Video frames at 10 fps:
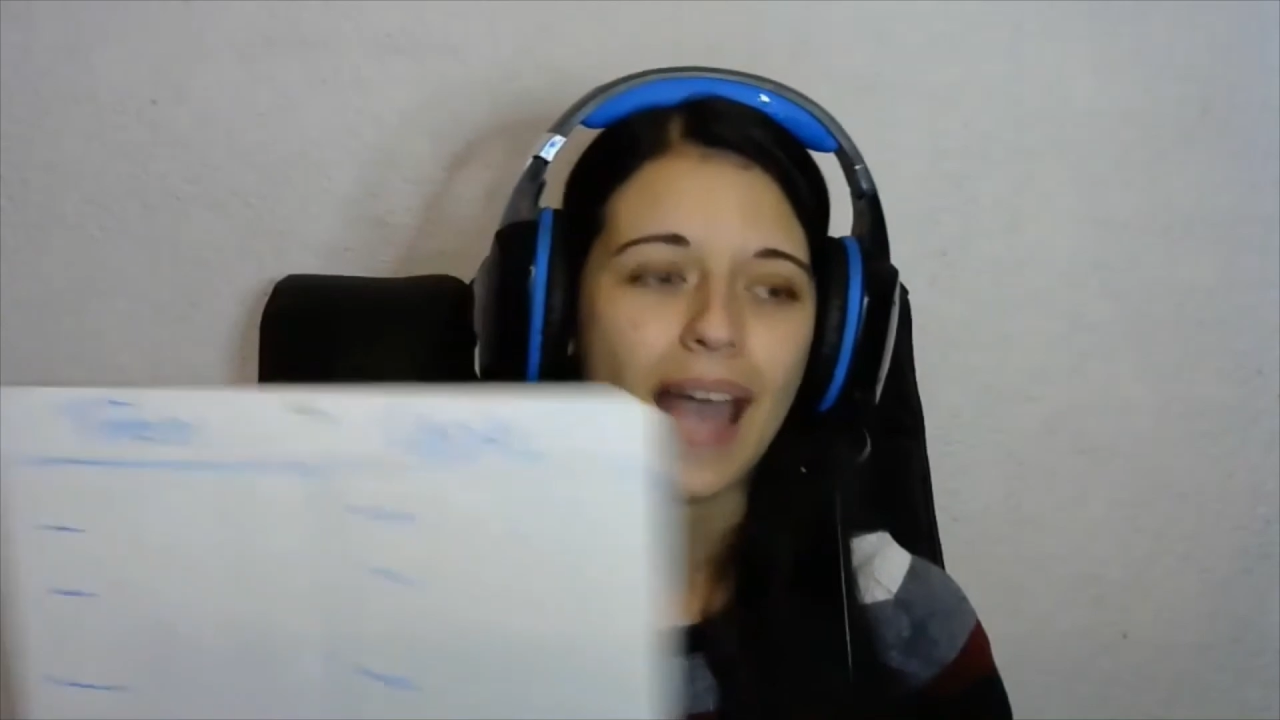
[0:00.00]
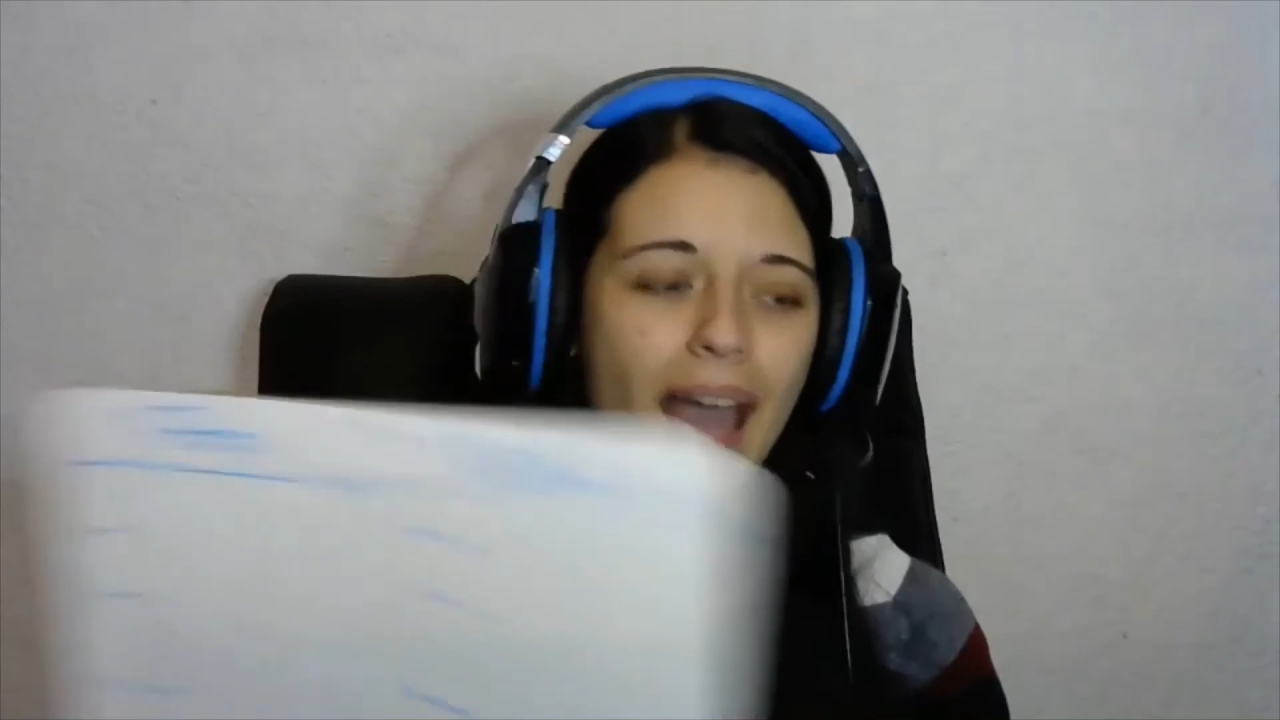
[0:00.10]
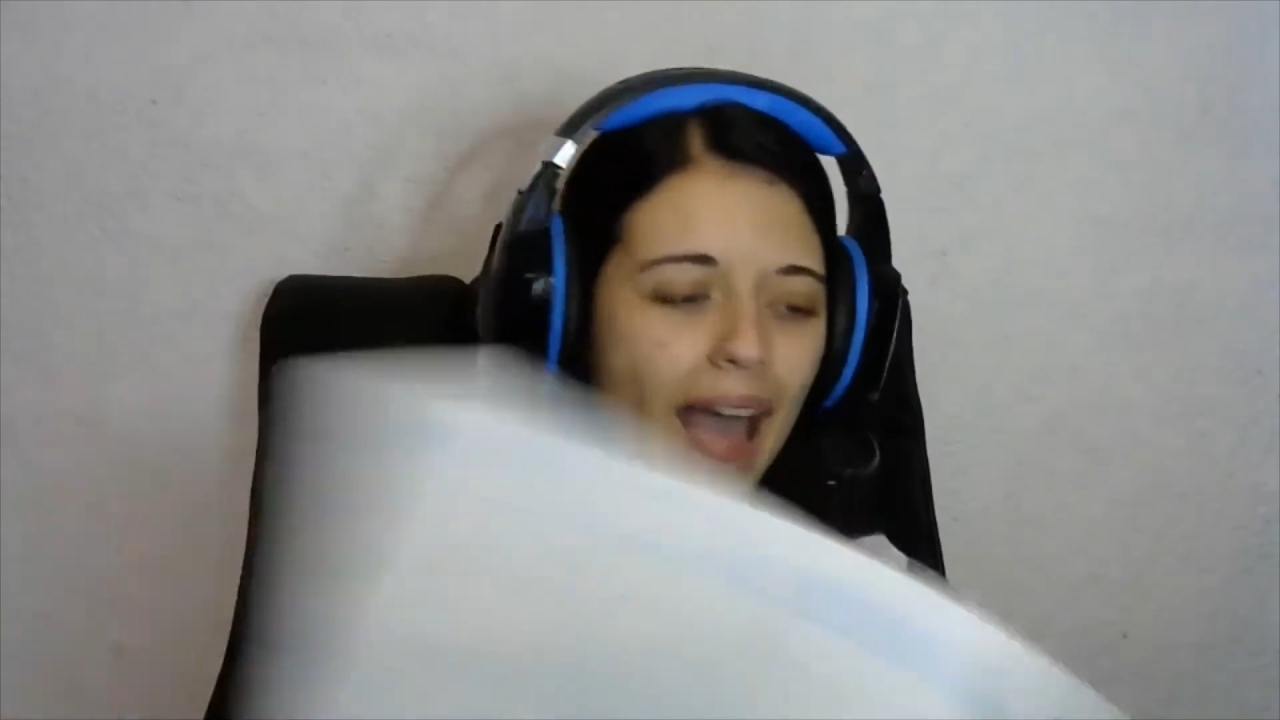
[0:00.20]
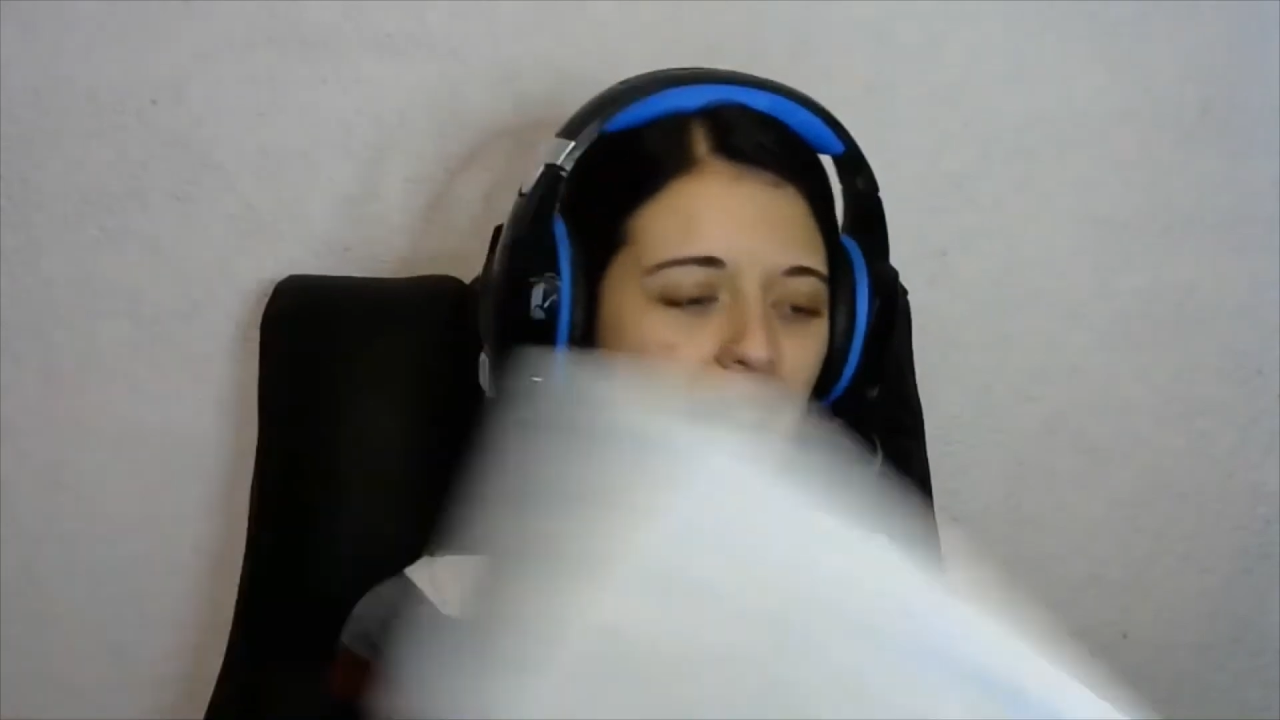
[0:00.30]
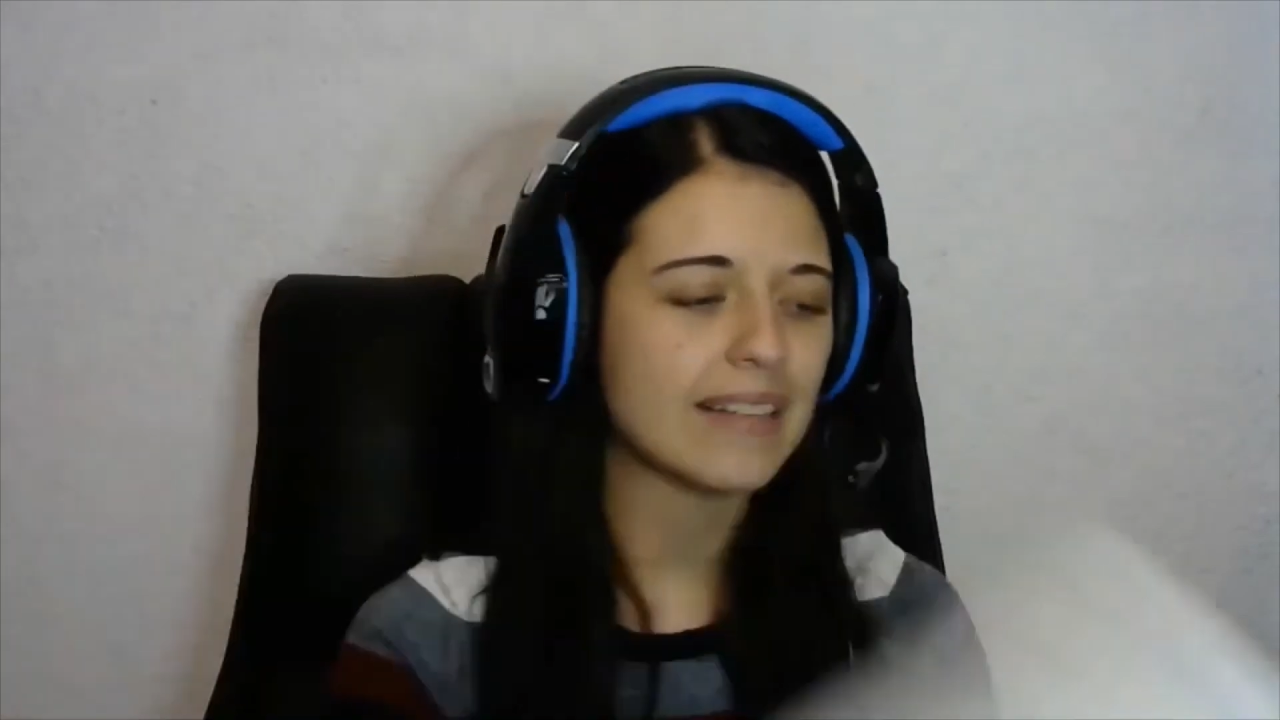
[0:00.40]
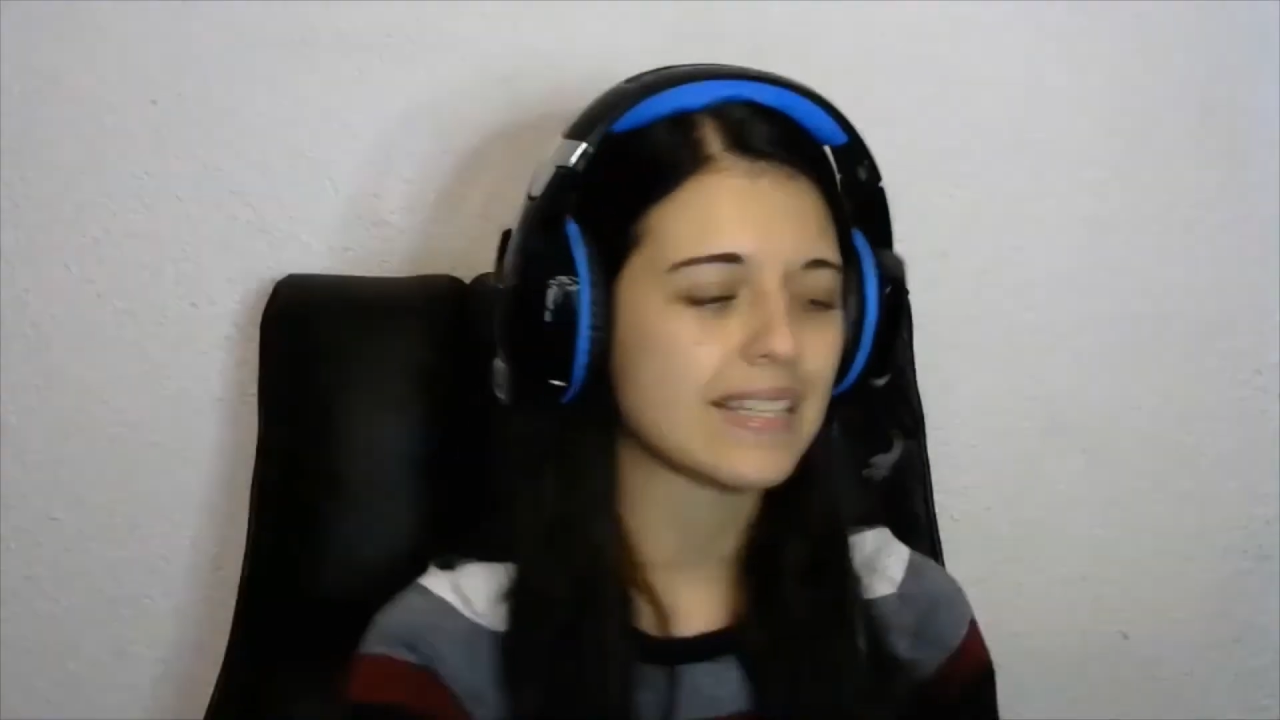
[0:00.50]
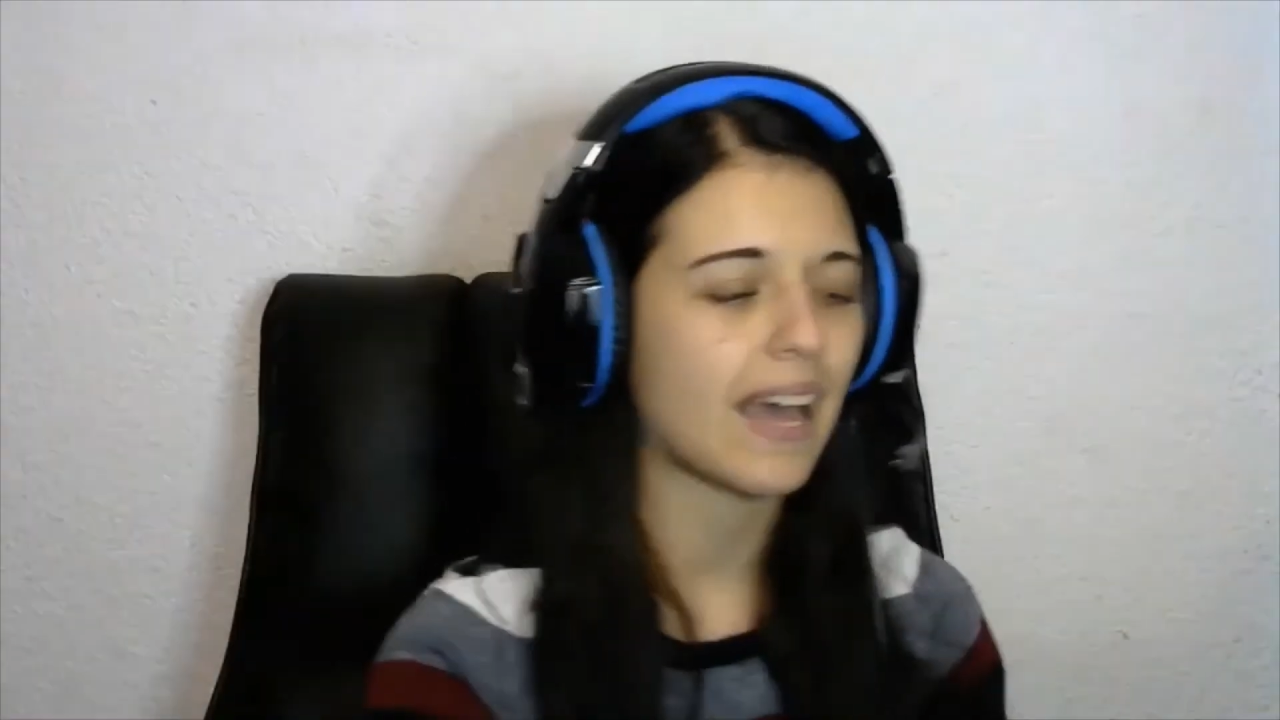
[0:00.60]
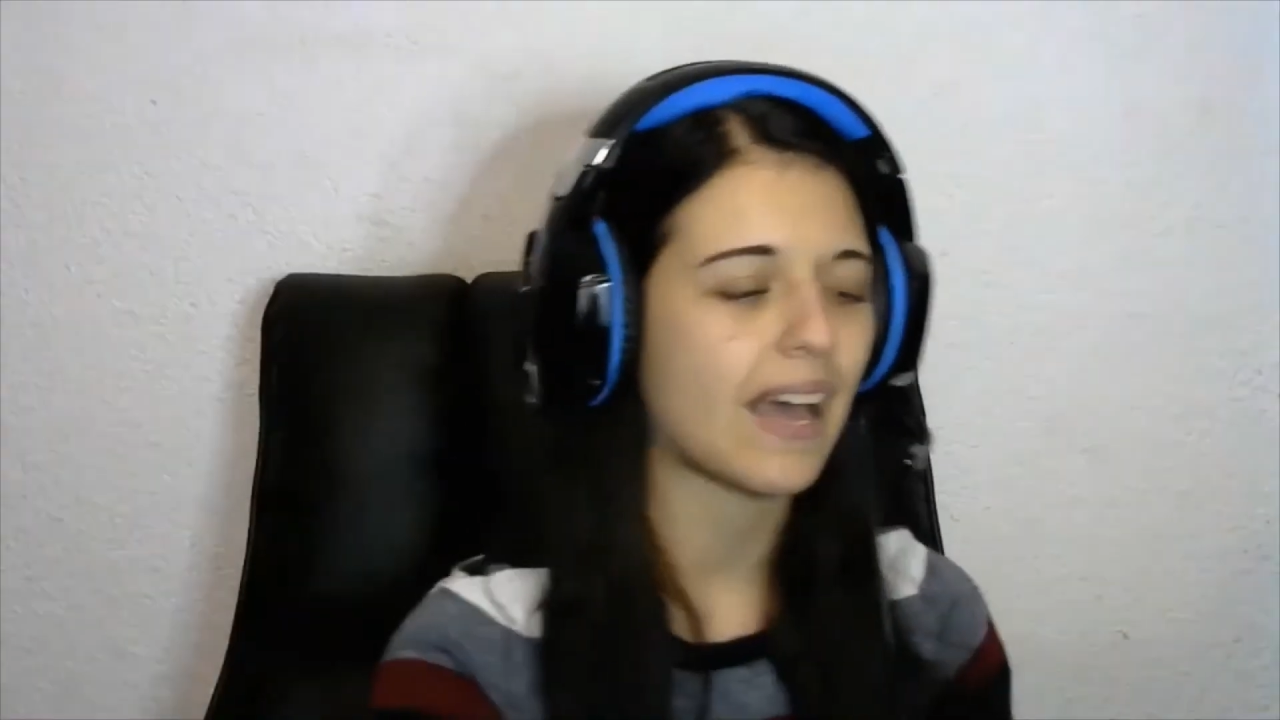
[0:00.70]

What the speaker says: And